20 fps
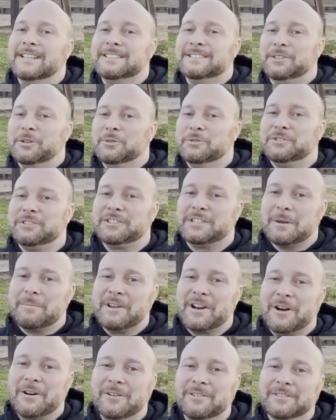to
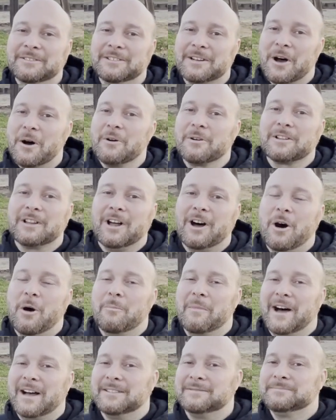Seminole,
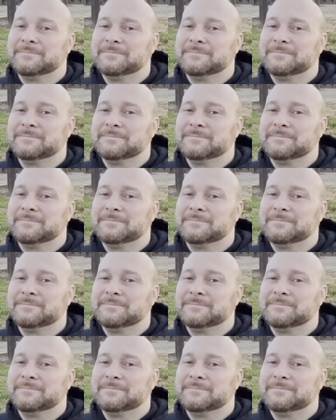Oklahoma.